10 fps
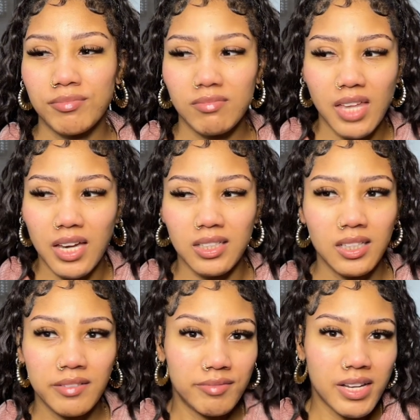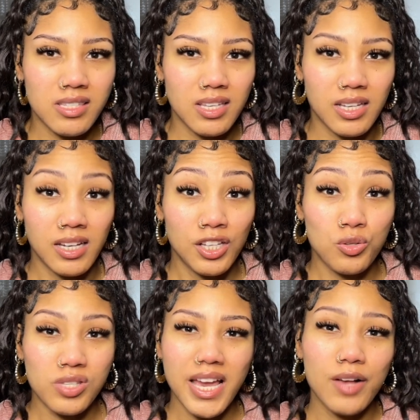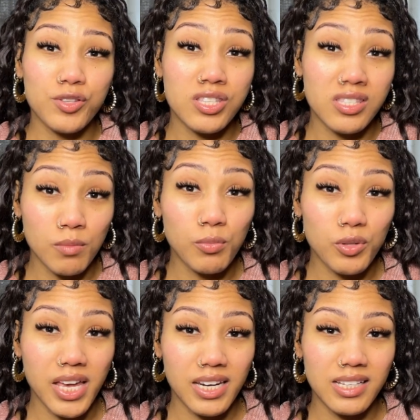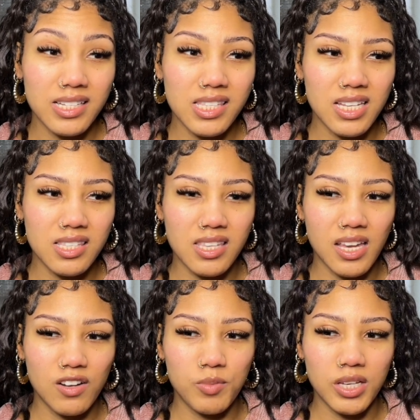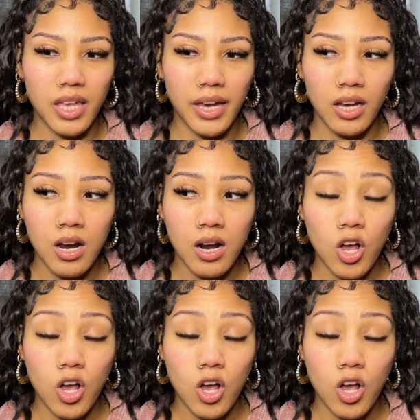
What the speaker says: Like, that's it. You see how simple that is, instead of being like,